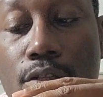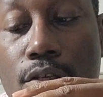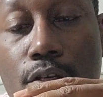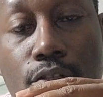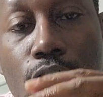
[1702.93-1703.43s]

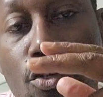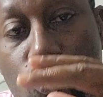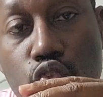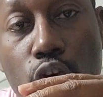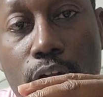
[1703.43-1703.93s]
to
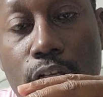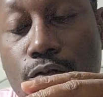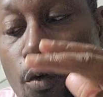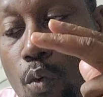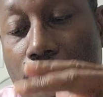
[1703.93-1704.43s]
destroy this
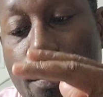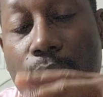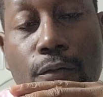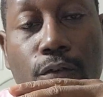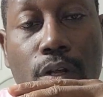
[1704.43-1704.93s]
for what I
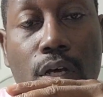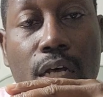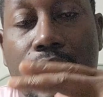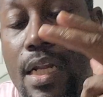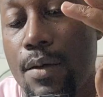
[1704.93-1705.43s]
paid for the
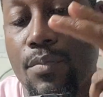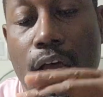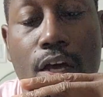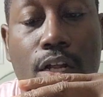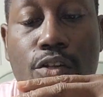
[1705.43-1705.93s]
gun, then I'm
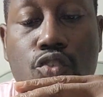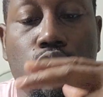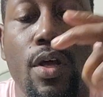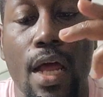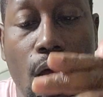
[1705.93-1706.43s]
not going to
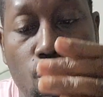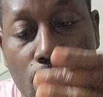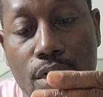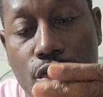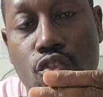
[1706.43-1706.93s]
destroy it. I
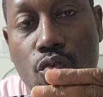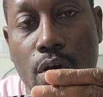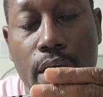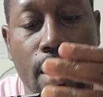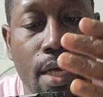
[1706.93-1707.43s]
will
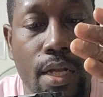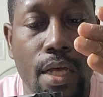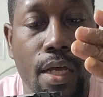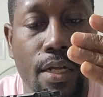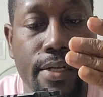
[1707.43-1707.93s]
destroy
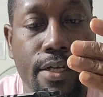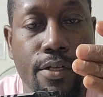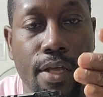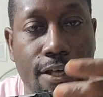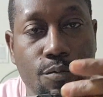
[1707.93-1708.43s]
the
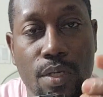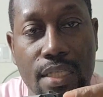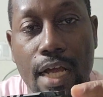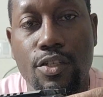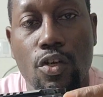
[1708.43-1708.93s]
SB
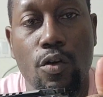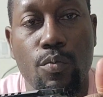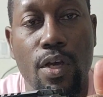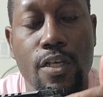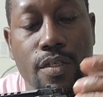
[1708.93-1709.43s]
Tactical
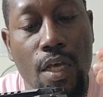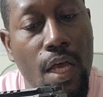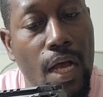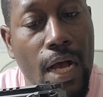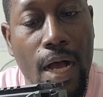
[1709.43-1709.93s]
brace.
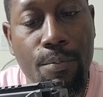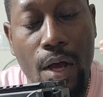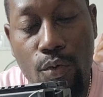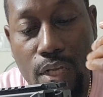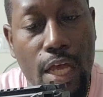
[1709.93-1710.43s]
I
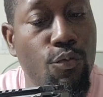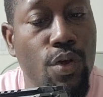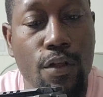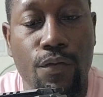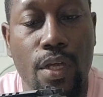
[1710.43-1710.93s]
would get
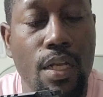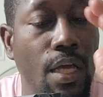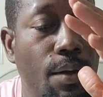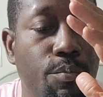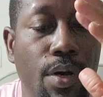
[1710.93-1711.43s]
rid of it,
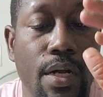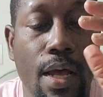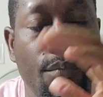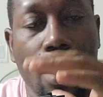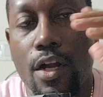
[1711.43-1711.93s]
but
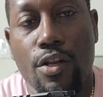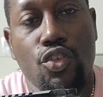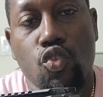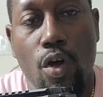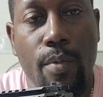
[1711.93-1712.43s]
I'm not going to
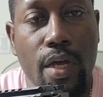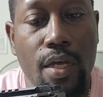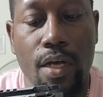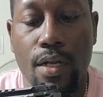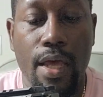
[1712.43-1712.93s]
destroy my
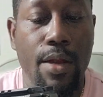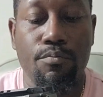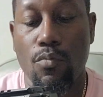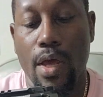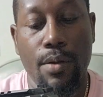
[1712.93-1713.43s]
gun
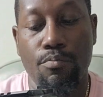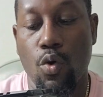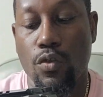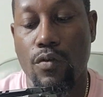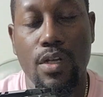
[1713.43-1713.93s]
and
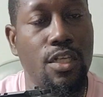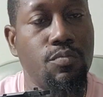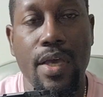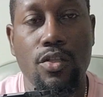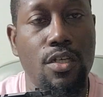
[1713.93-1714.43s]
both of it. Doesn't
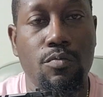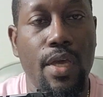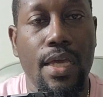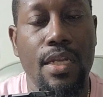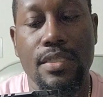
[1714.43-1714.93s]

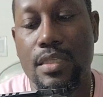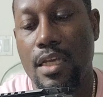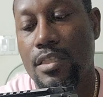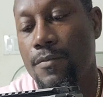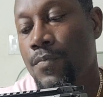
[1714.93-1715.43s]
make any
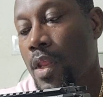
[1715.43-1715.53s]
sense.